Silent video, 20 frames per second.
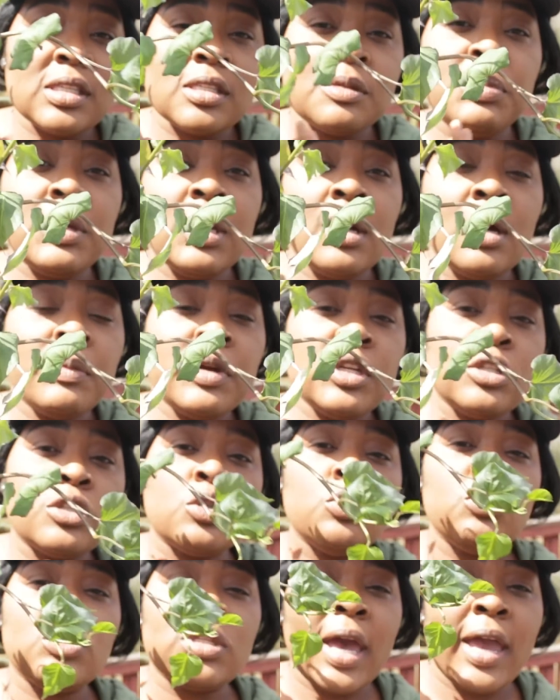is becoming
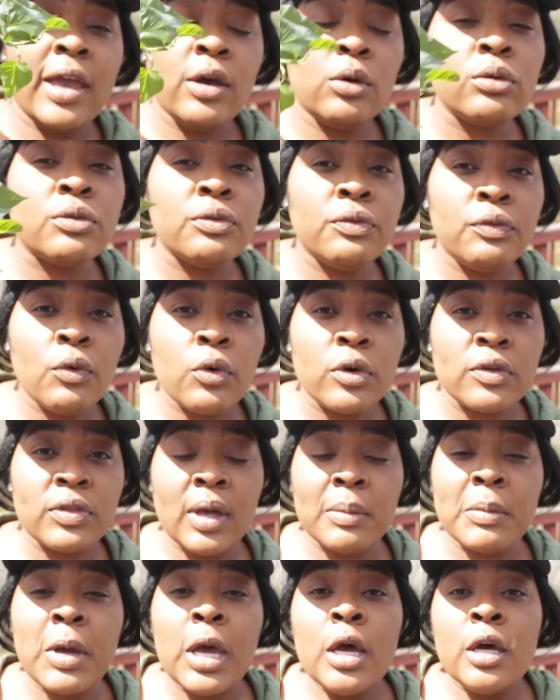too tangled for
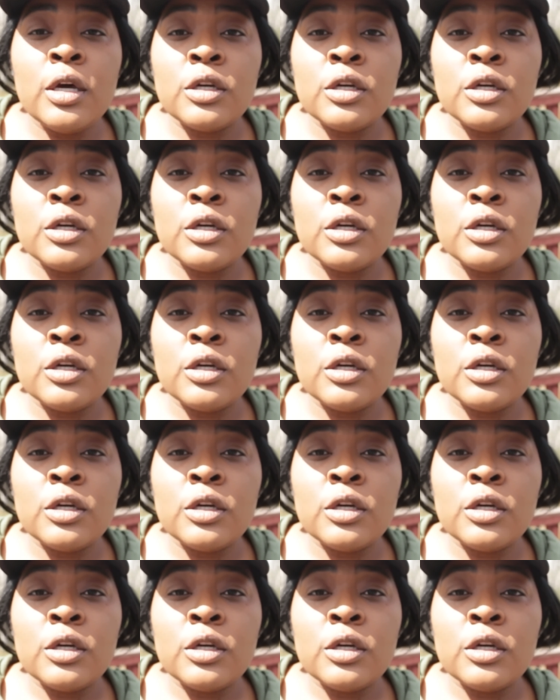them.